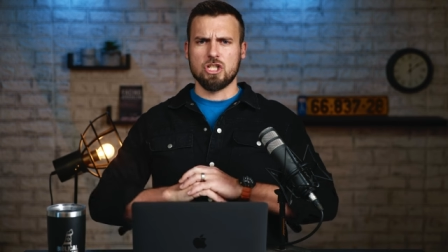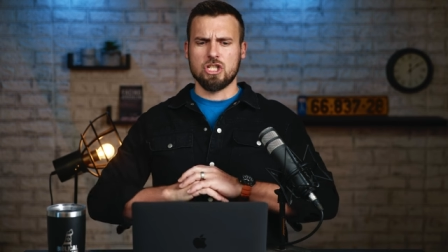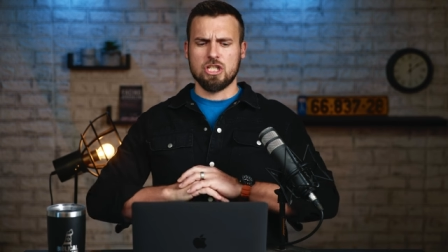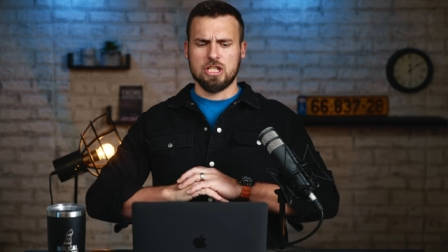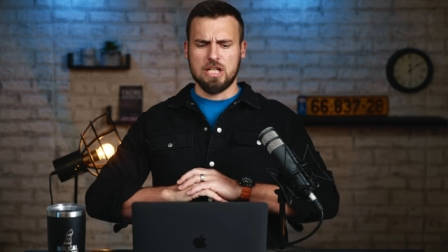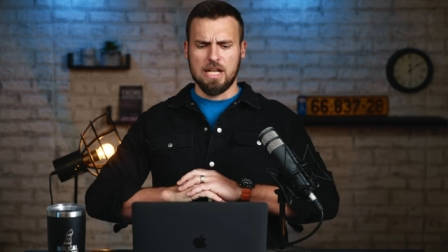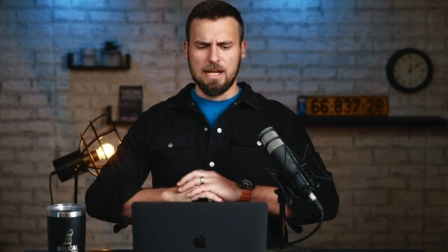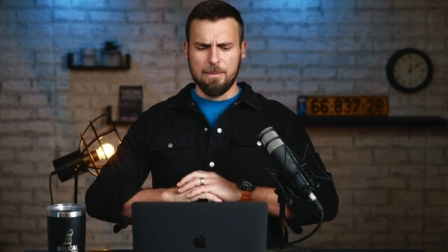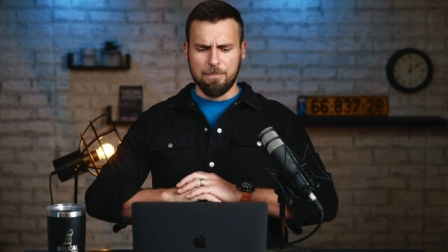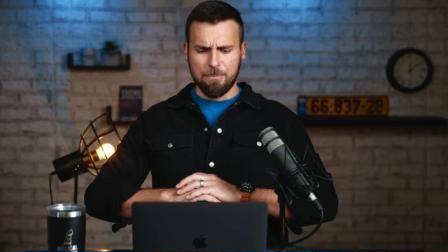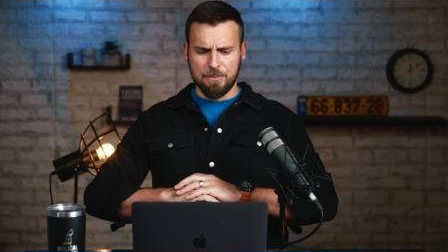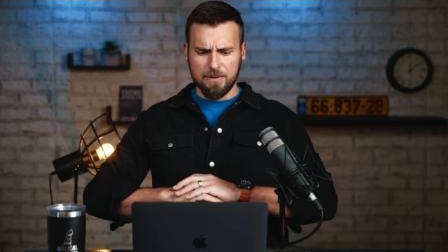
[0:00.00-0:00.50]

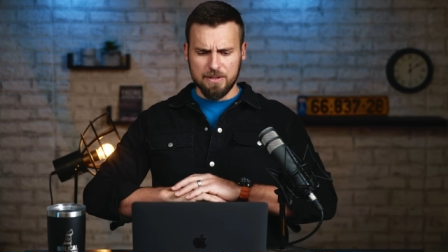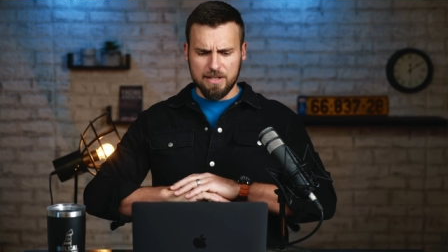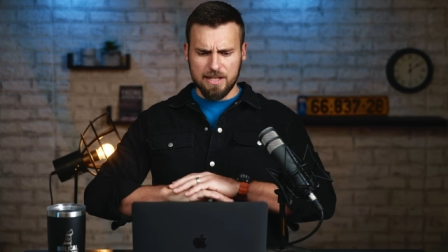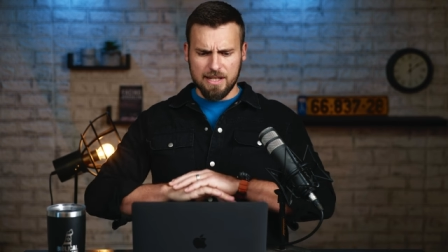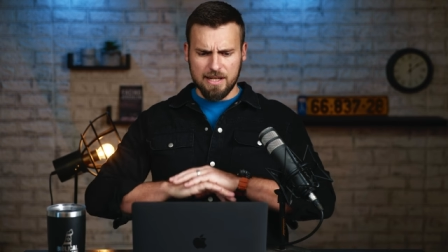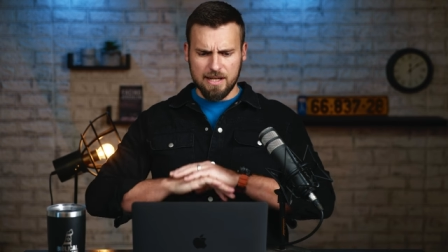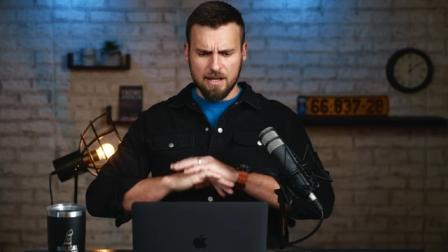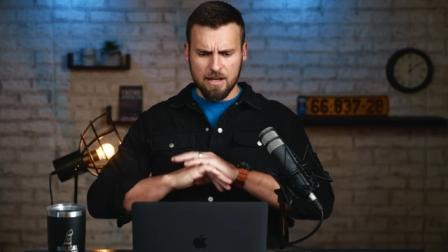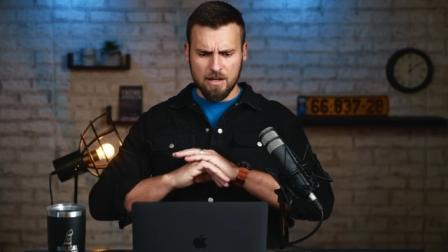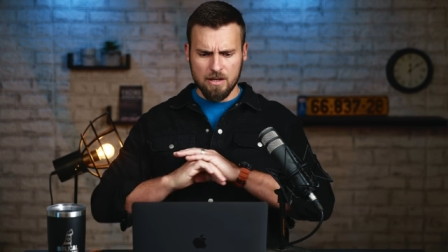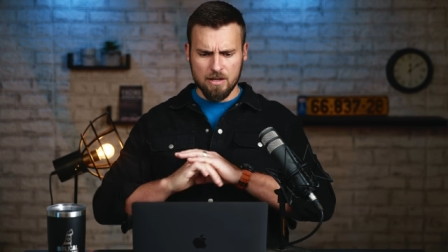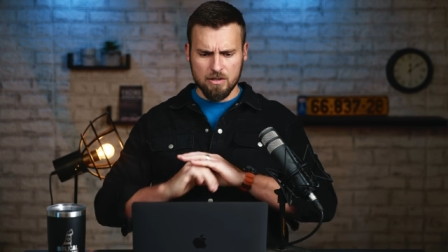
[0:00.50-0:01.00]

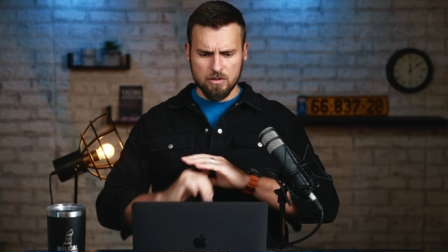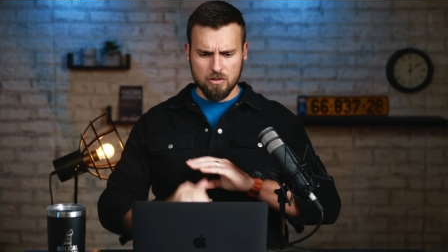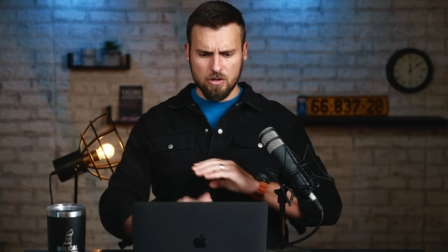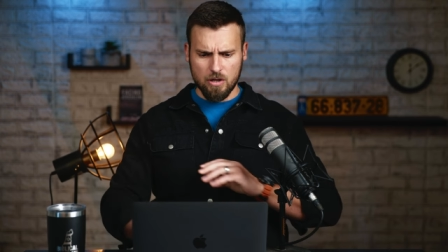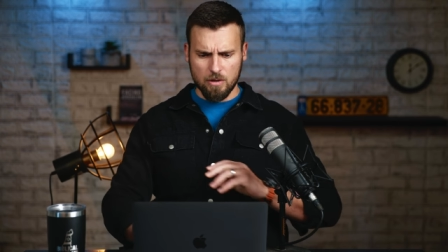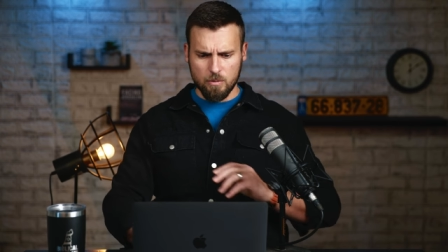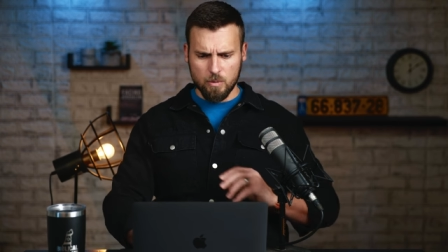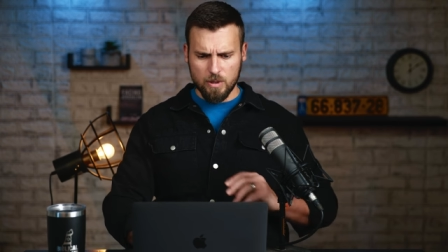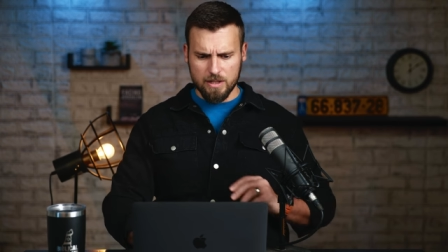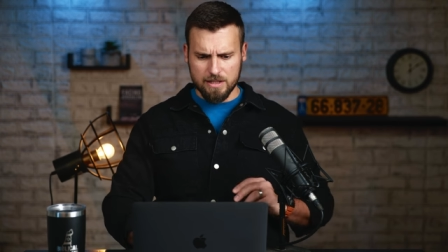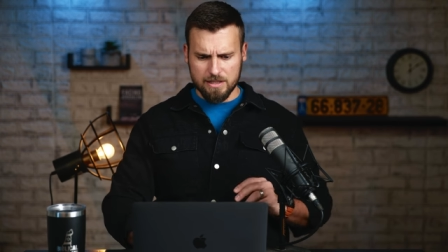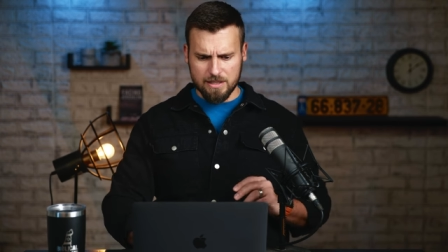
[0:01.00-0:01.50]
deeply
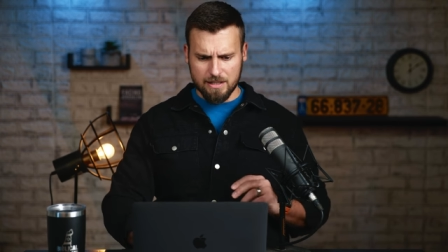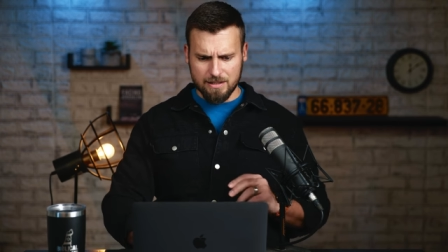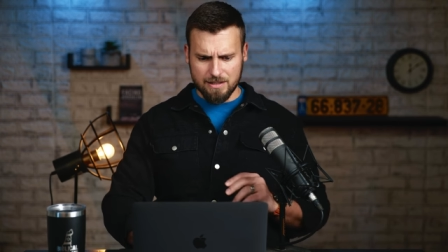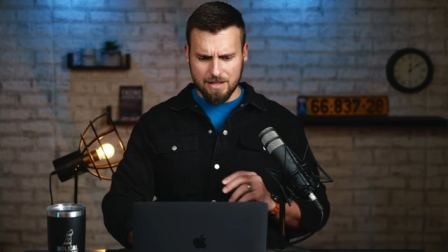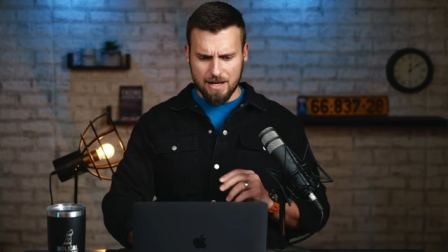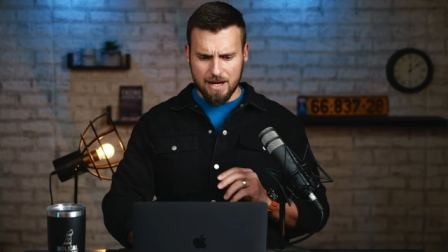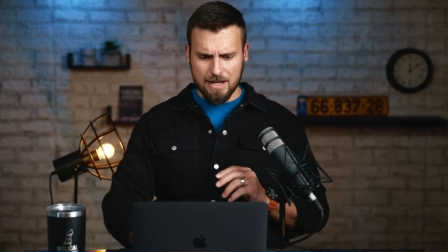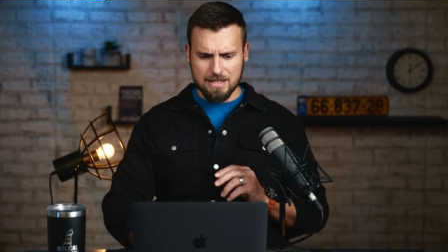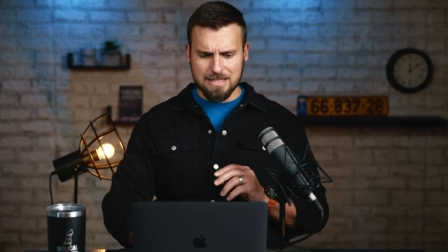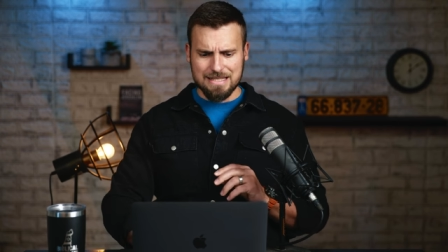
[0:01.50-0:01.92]
tr- what does he say?